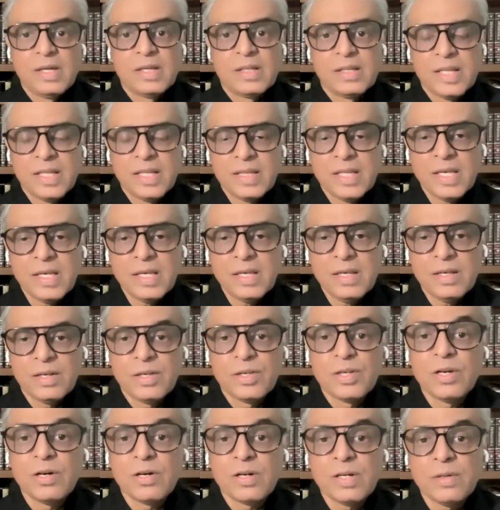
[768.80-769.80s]
They
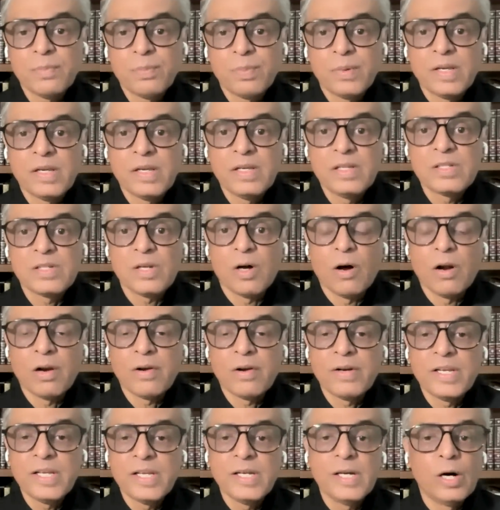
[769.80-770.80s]
think Europe is
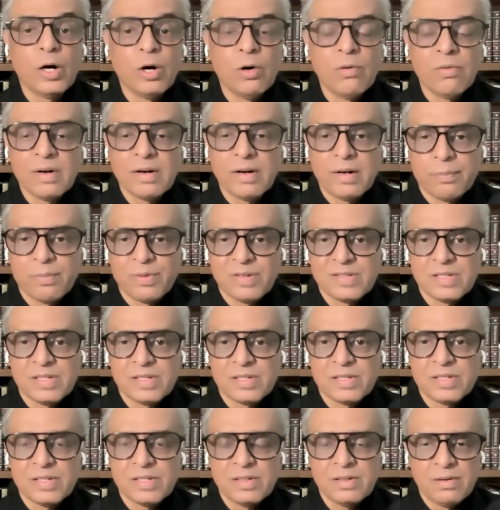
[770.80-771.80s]
already
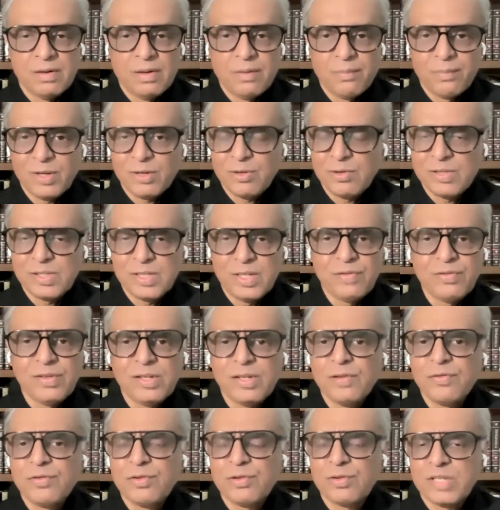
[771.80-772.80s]
overrepresented because
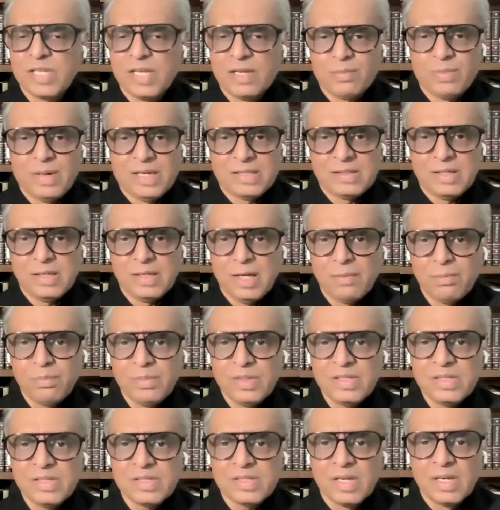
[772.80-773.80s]
even if you take by the
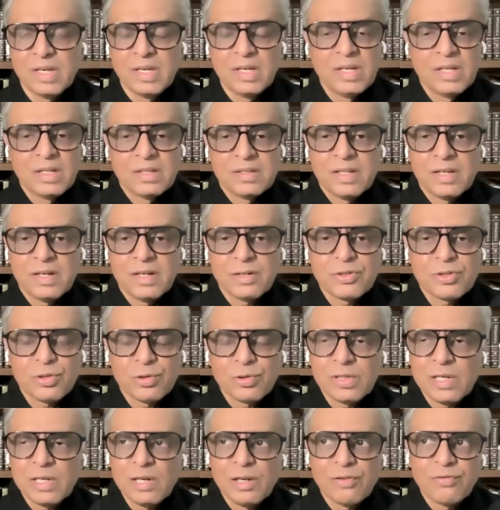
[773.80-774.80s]
numbers, there are a
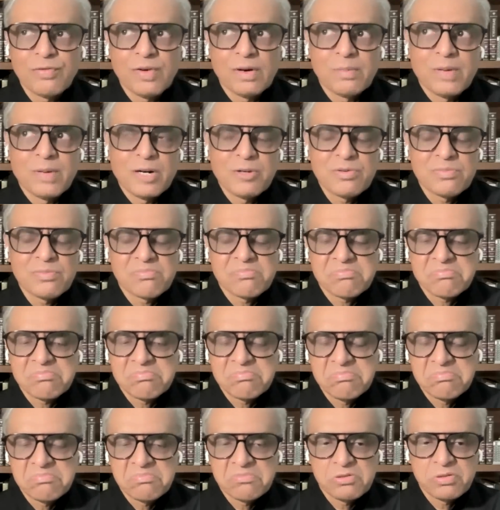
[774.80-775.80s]
total of about
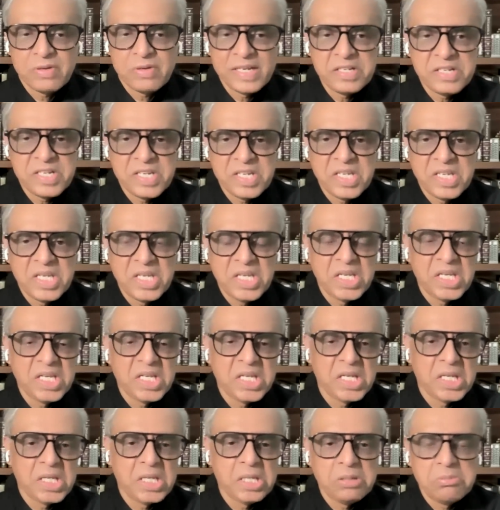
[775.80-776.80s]

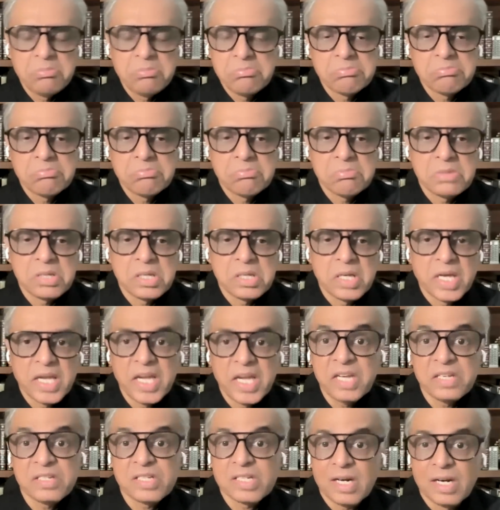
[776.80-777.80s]

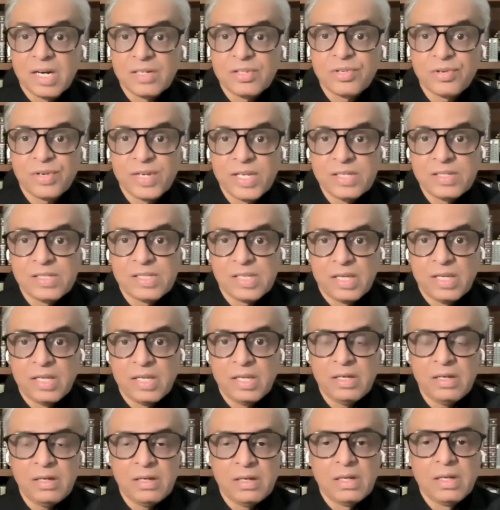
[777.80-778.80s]
28 countries
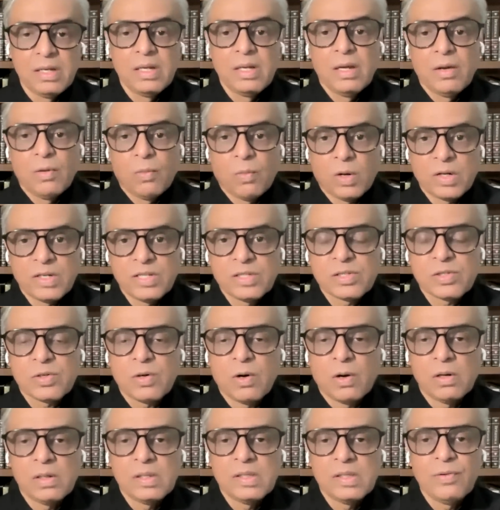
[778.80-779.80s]
in what is
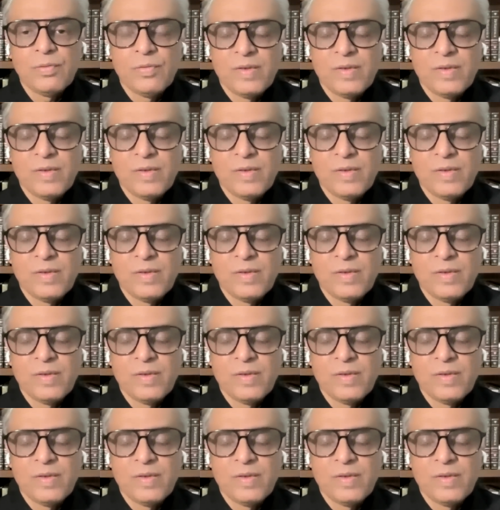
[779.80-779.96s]
called the